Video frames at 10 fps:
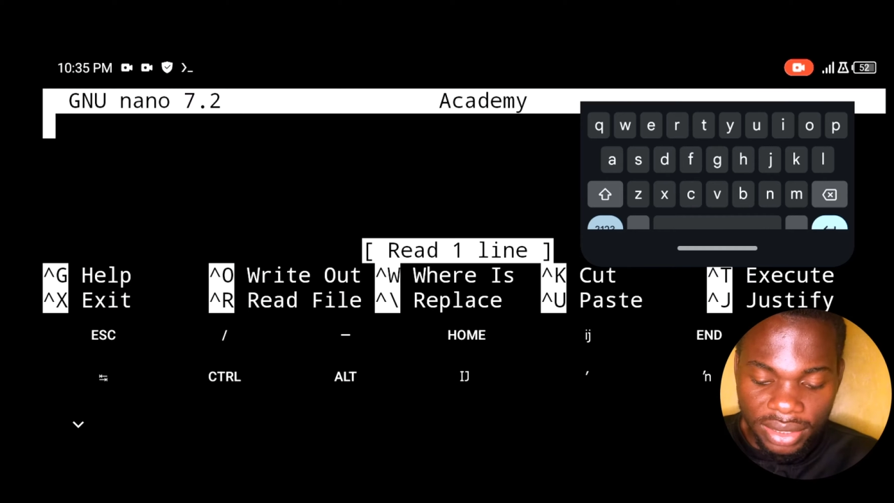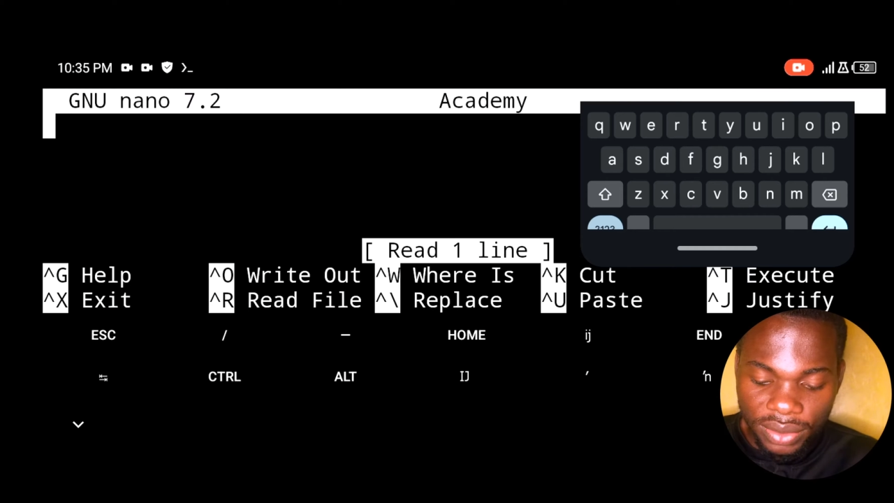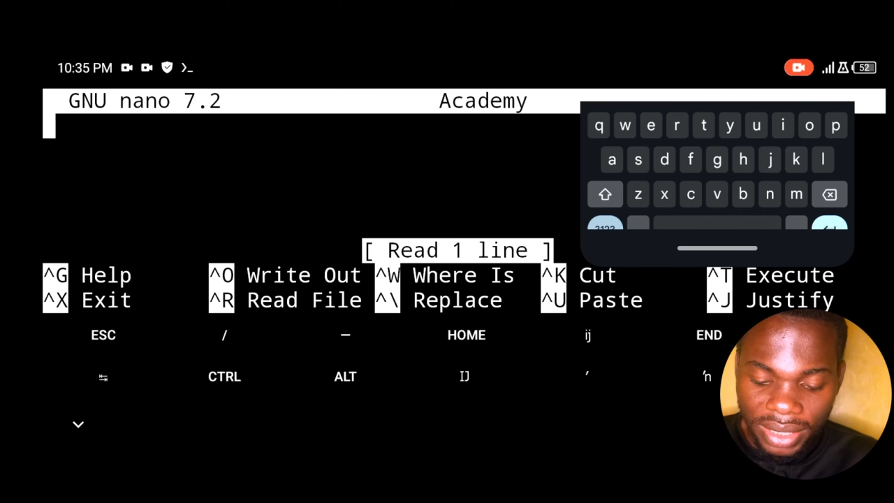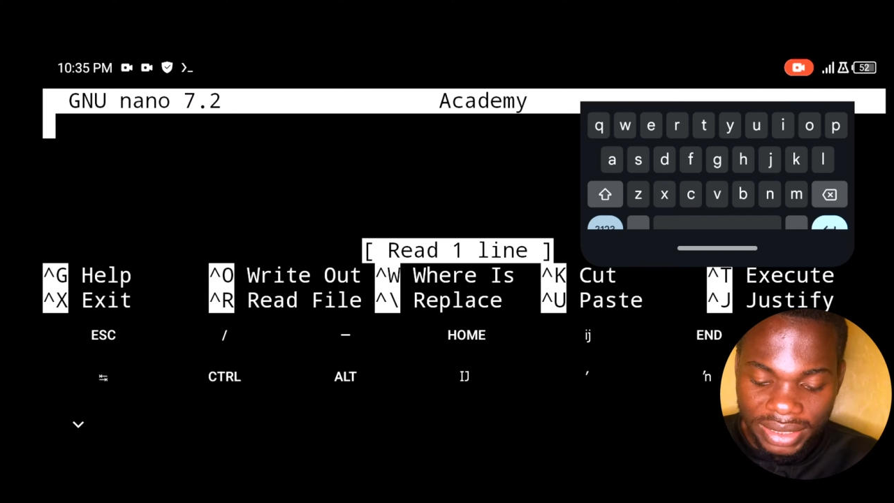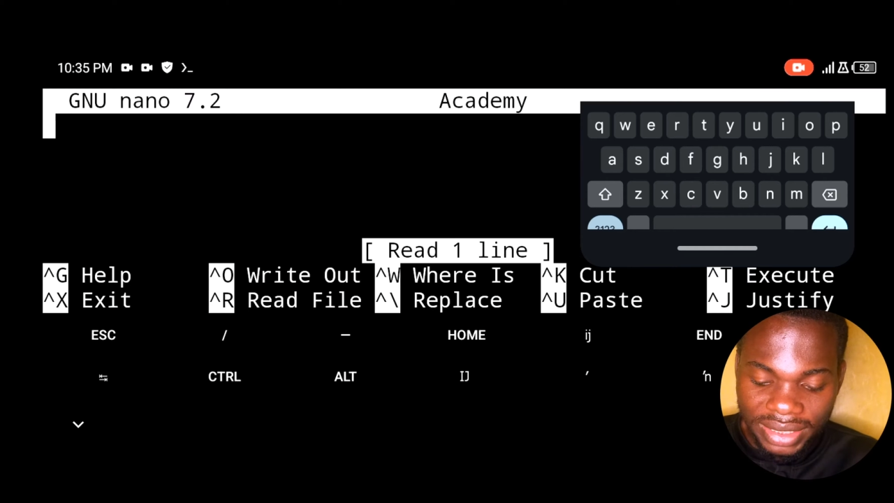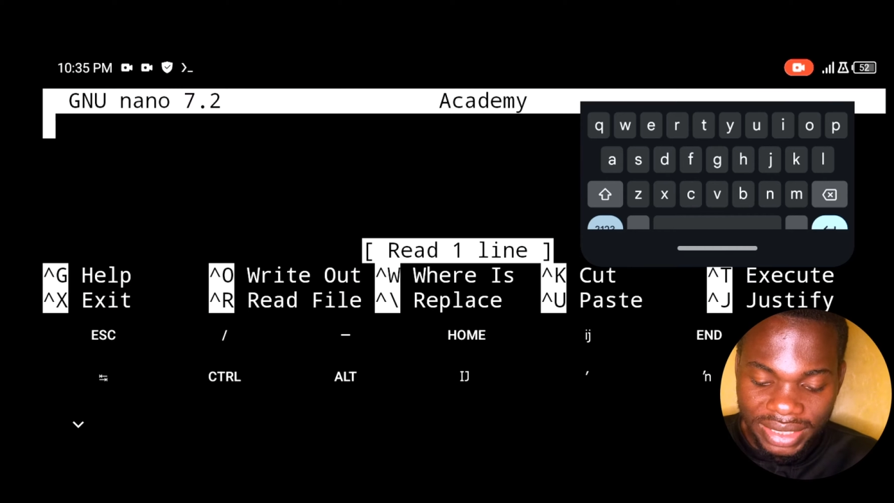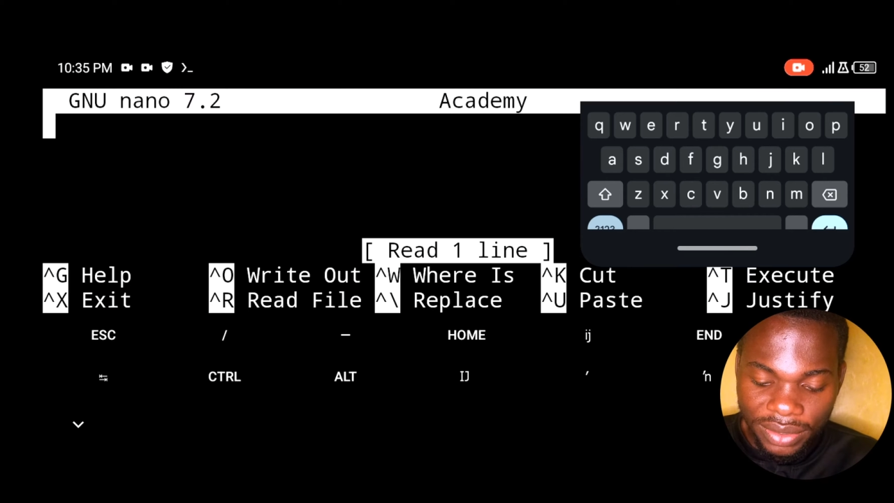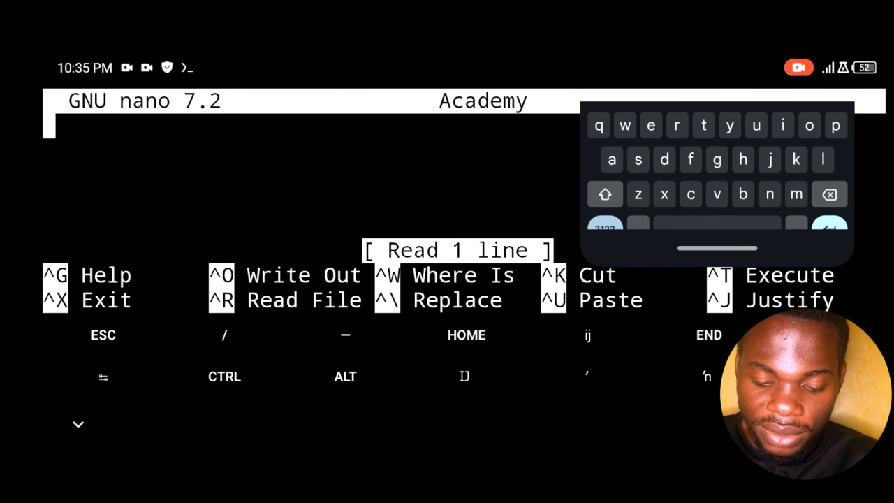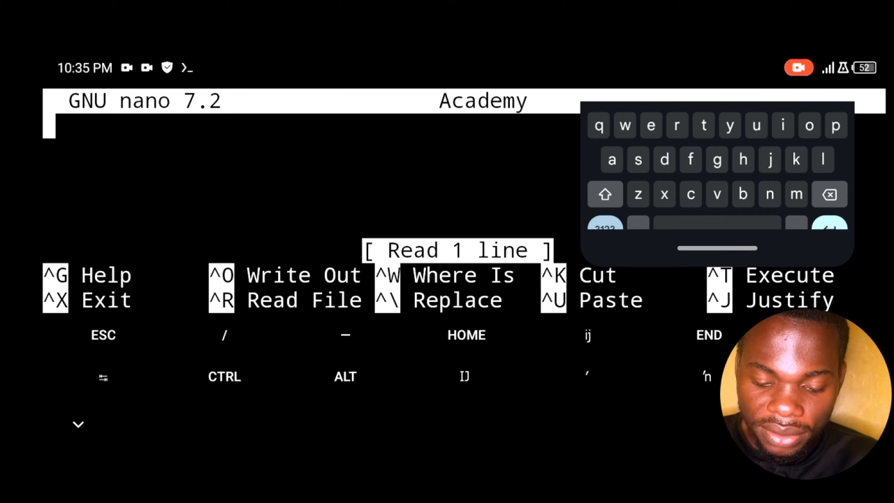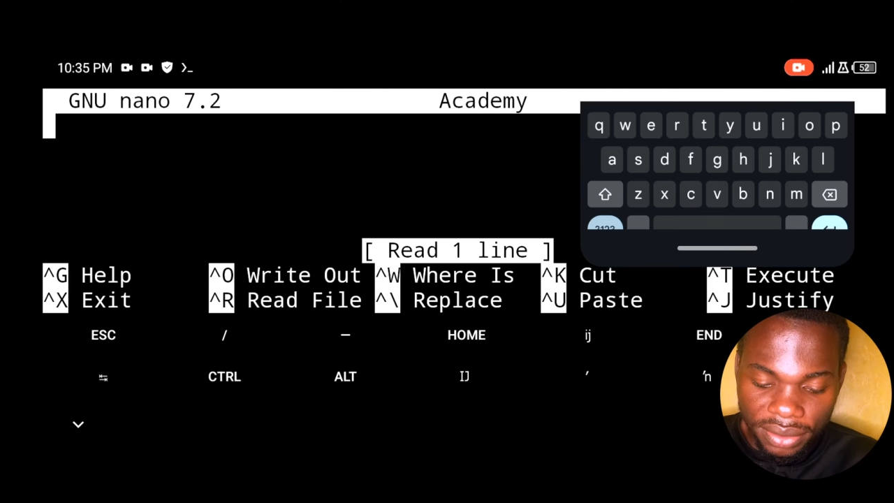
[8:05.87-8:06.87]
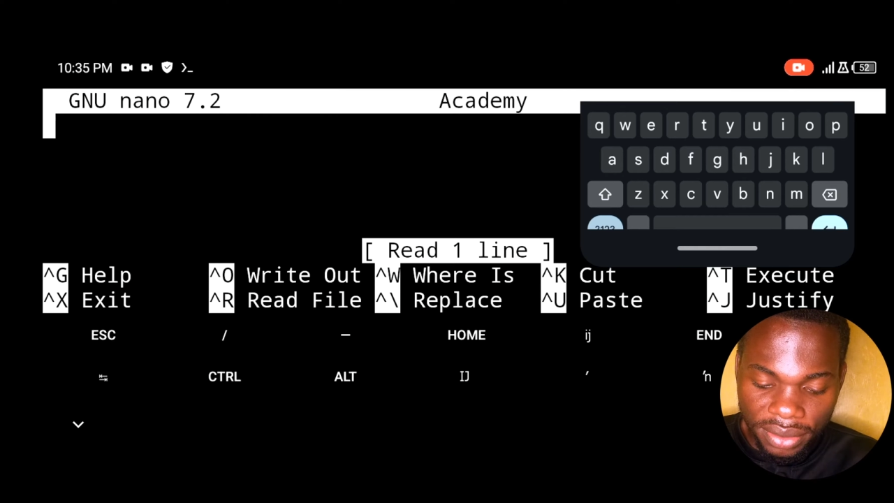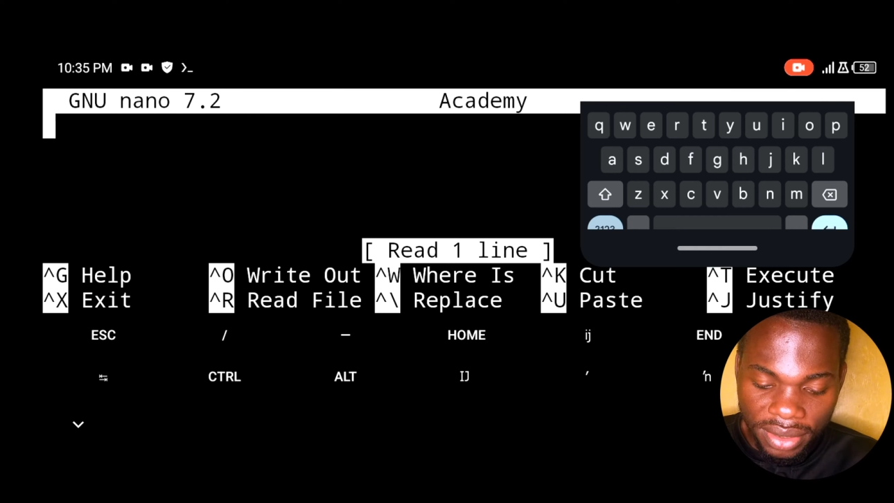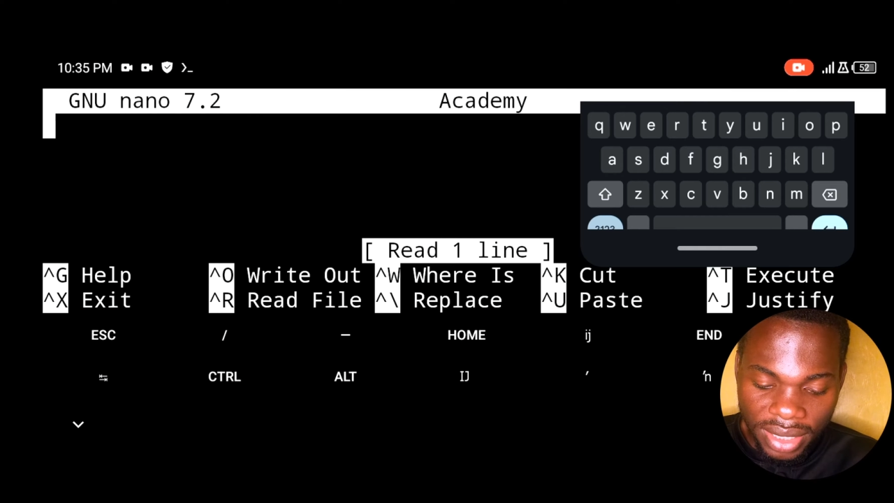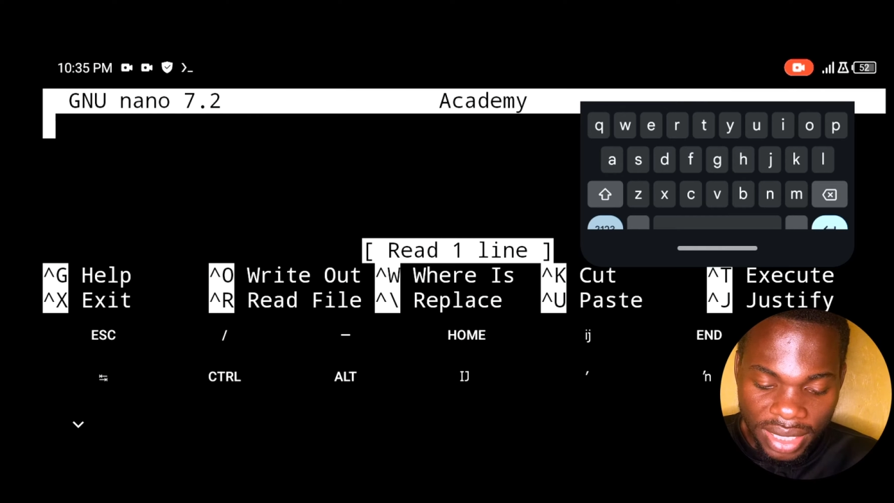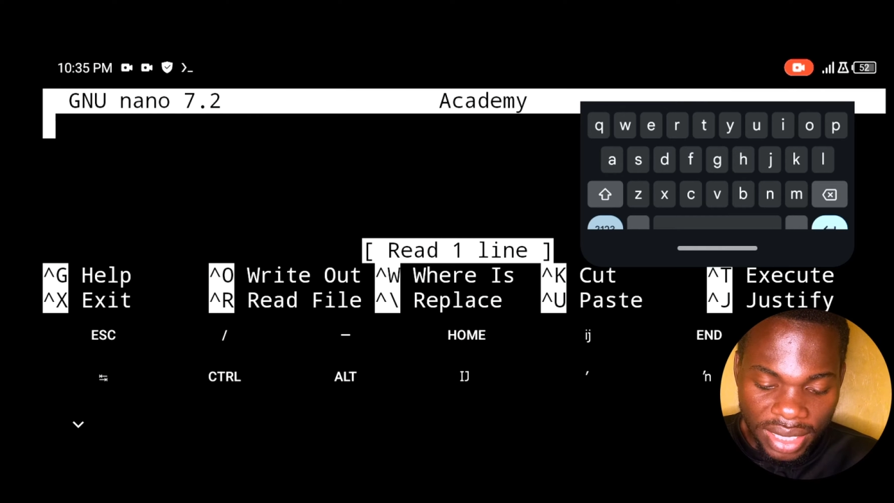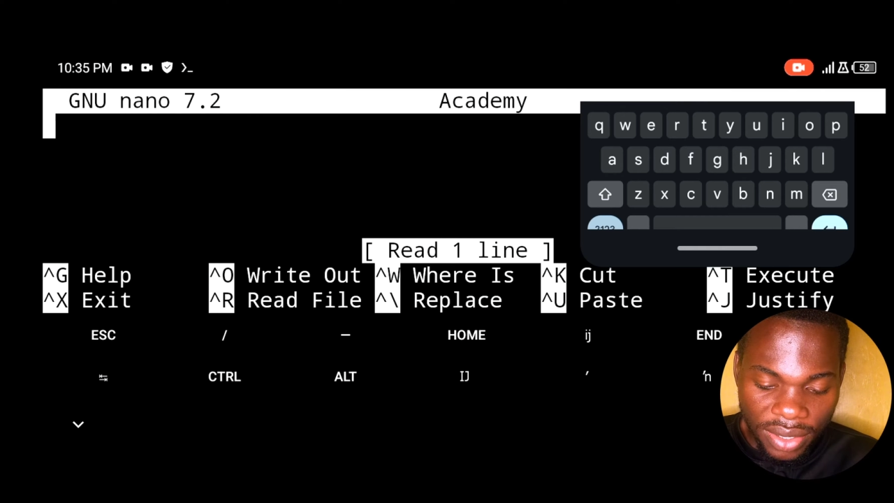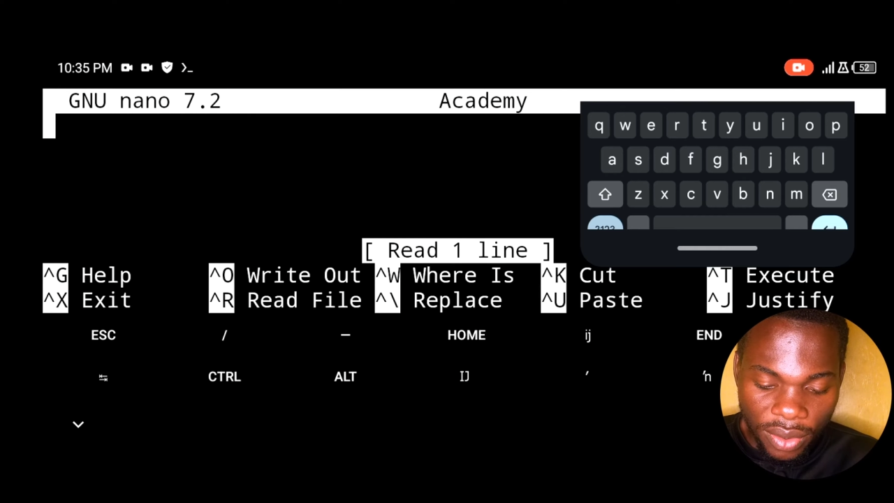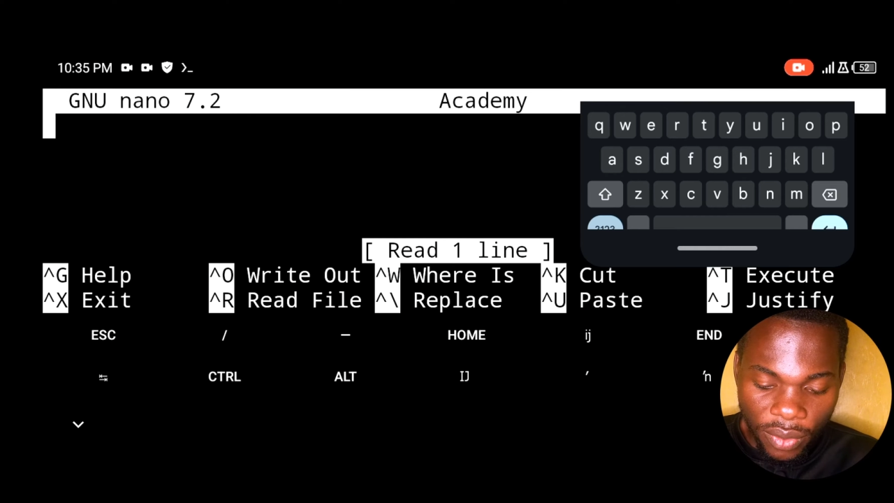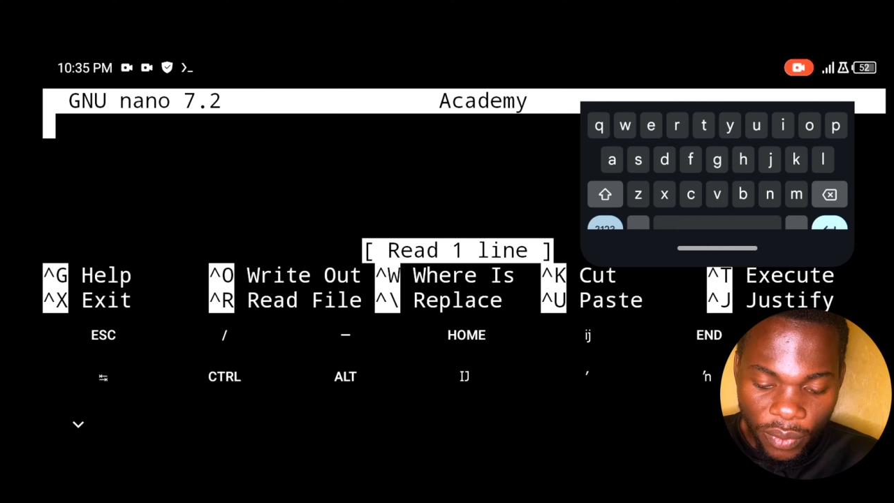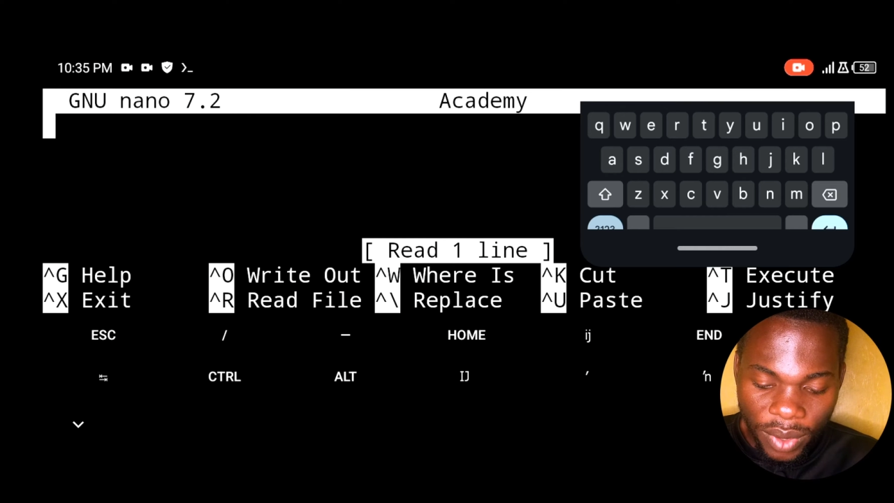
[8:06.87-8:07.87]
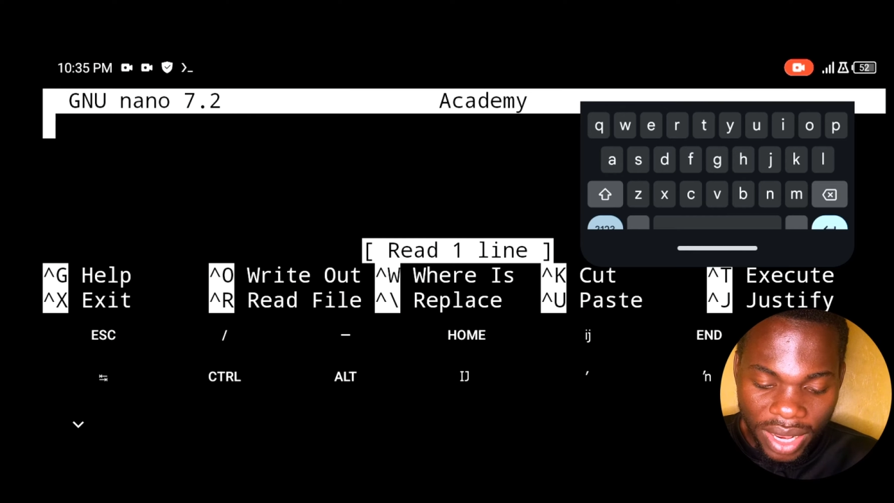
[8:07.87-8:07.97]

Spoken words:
You can see we